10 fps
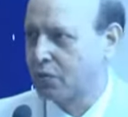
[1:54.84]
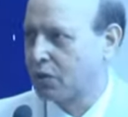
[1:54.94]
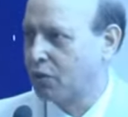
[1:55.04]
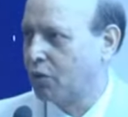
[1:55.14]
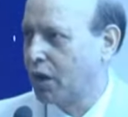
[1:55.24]
would
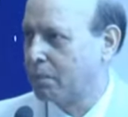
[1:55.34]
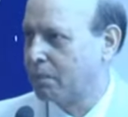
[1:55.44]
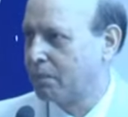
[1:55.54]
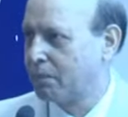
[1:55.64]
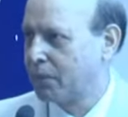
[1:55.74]
go
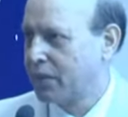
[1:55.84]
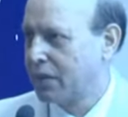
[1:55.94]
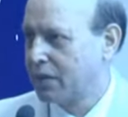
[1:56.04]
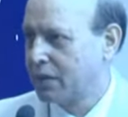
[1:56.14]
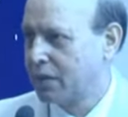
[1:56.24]
up
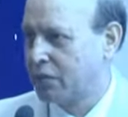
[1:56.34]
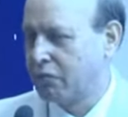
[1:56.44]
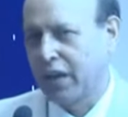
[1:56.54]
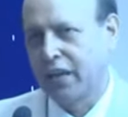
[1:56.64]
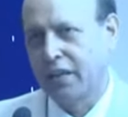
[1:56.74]
the
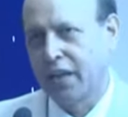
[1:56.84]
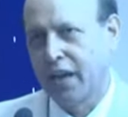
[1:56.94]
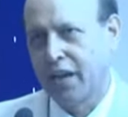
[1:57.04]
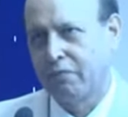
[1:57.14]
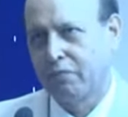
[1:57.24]
way they
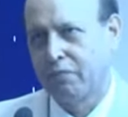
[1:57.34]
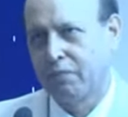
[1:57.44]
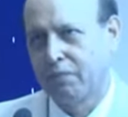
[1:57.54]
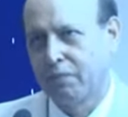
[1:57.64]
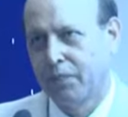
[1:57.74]
have
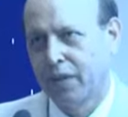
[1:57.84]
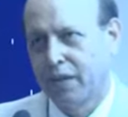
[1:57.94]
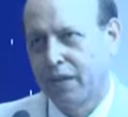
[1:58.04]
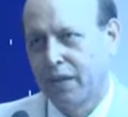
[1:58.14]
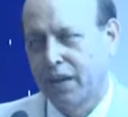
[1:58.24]

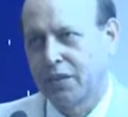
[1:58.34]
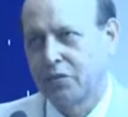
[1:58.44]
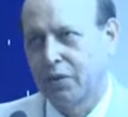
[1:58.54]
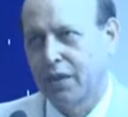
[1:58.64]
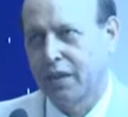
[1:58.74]

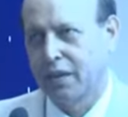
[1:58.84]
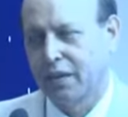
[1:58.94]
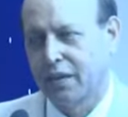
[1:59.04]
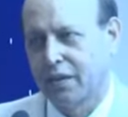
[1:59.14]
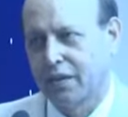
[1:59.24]
actually
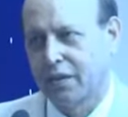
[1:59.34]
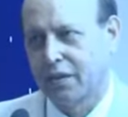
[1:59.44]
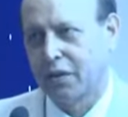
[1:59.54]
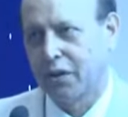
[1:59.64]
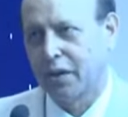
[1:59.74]

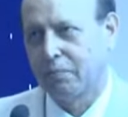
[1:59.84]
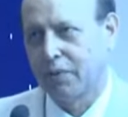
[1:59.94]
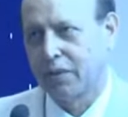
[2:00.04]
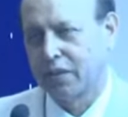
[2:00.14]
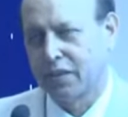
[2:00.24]
gone up
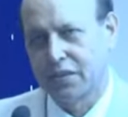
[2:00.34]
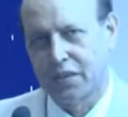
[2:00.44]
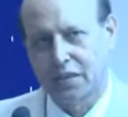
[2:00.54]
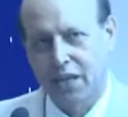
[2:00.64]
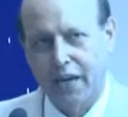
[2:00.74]
in the
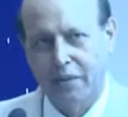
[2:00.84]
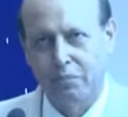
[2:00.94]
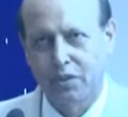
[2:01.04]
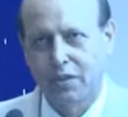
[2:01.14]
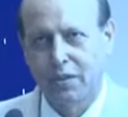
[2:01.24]
recent
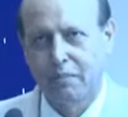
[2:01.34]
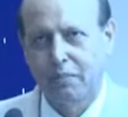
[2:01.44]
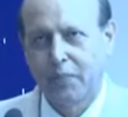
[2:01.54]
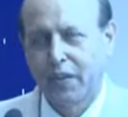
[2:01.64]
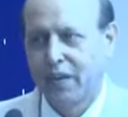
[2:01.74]
times.
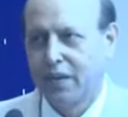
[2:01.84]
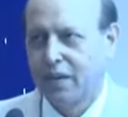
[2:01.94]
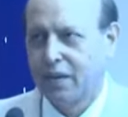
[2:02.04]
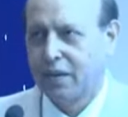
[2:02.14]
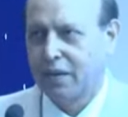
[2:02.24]

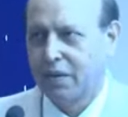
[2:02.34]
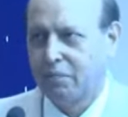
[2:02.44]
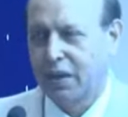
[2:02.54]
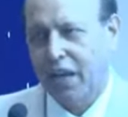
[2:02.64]
But